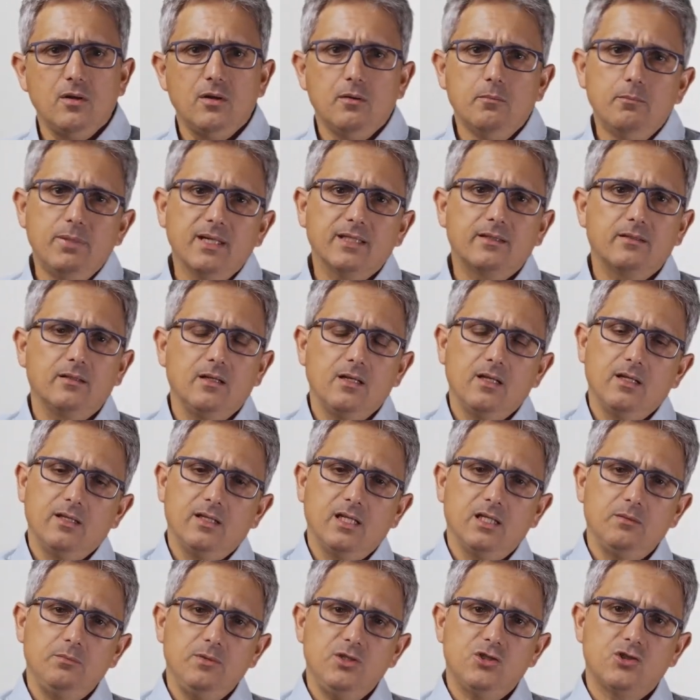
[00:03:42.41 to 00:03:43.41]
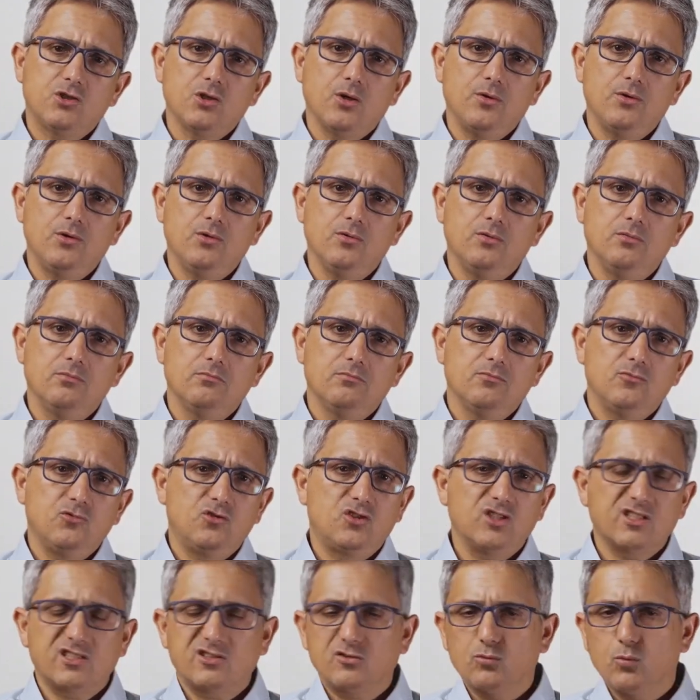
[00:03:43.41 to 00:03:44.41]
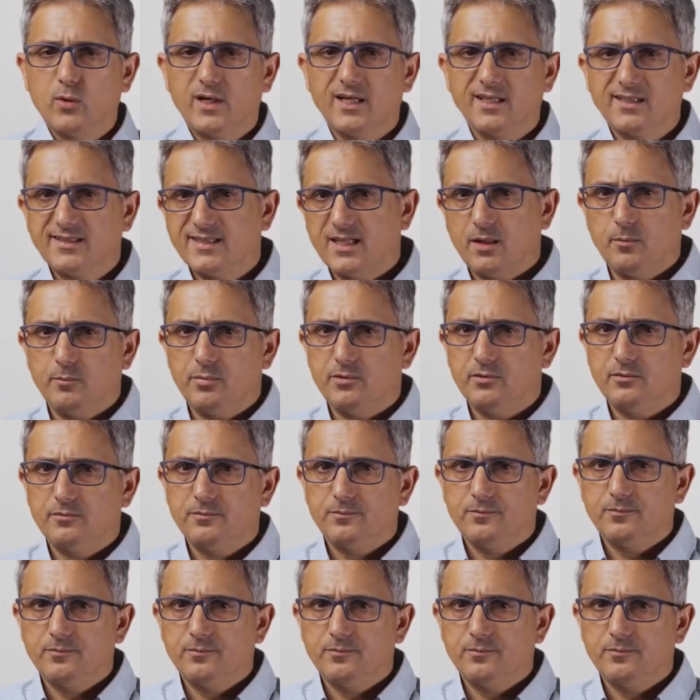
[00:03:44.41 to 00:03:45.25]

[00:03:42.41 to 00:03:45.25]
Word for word: But let me show you just one example.